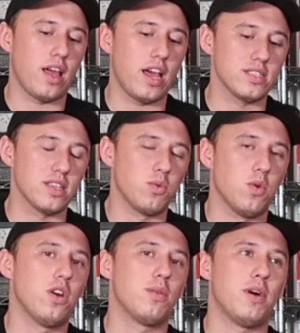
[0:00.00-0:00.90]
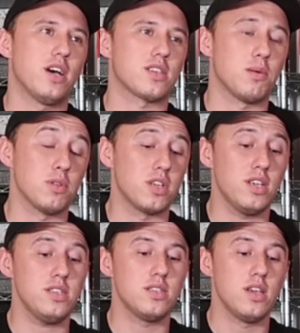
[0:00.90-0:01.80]
as they were the past couple of
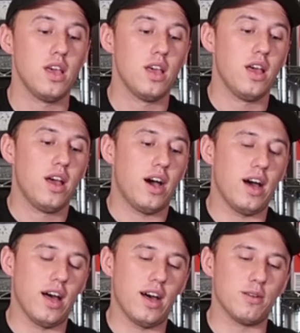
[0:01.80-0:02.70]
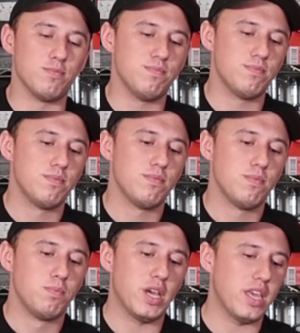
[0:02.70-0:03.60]
years.
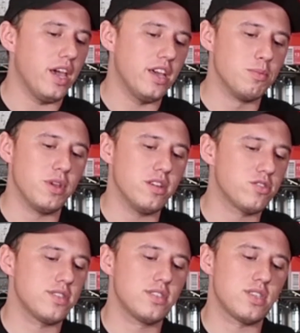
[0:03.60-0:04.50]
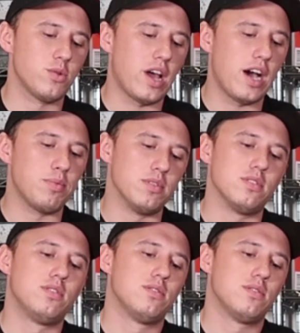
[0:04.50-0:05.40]
But yeah, it'll be interesting to see what
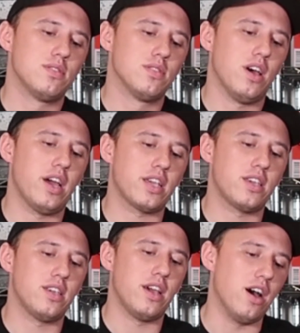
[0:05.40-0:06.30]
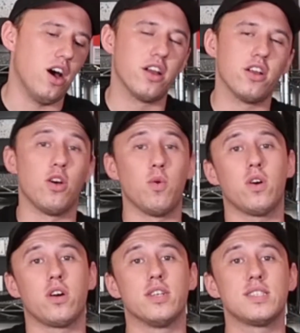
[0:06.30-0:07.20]
happens. Like, yeah, I don't know
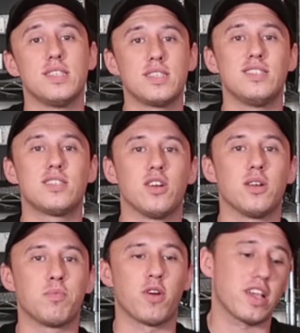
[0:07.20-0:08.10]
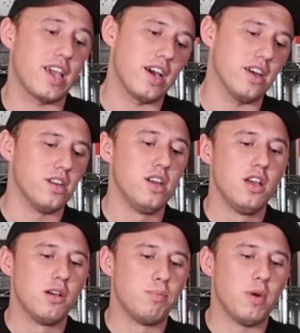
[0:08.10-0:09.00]
what kind of sneaker he's gonna bring out,
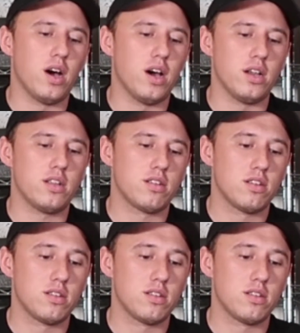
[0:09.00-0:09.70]
but